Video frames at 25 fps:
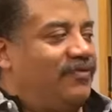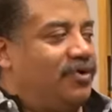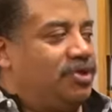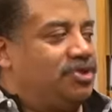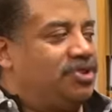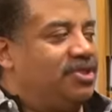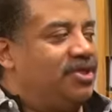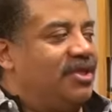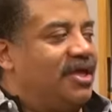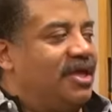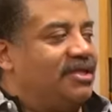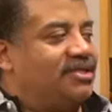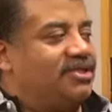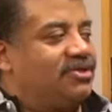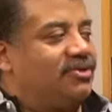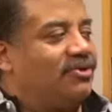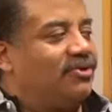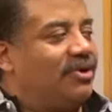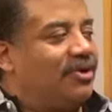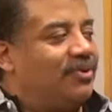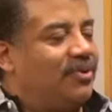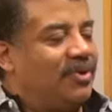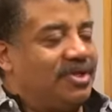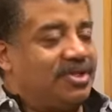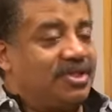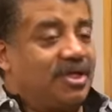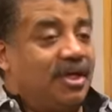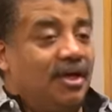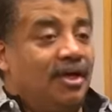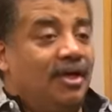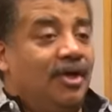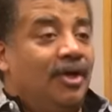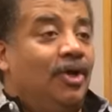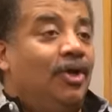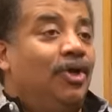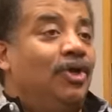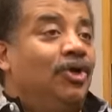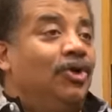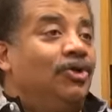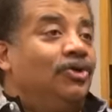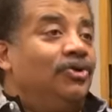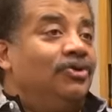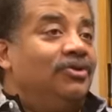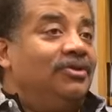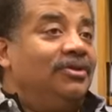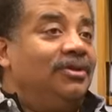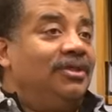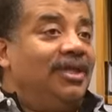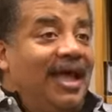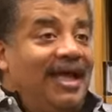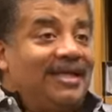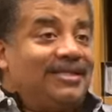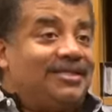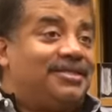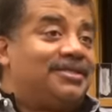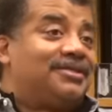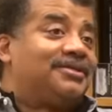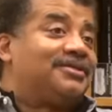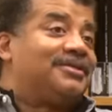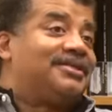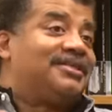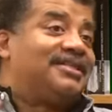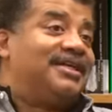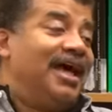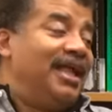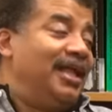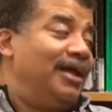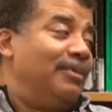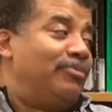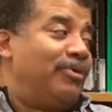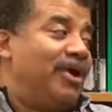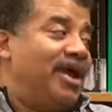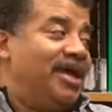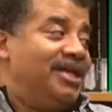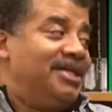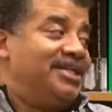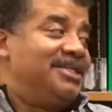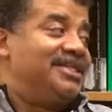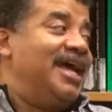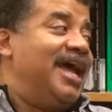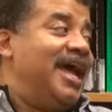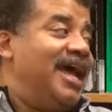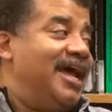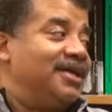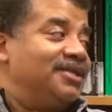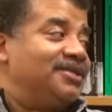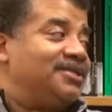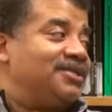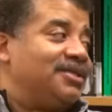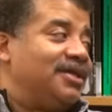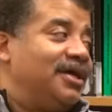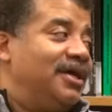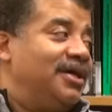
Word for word: version of that story was let's celebrate and dance.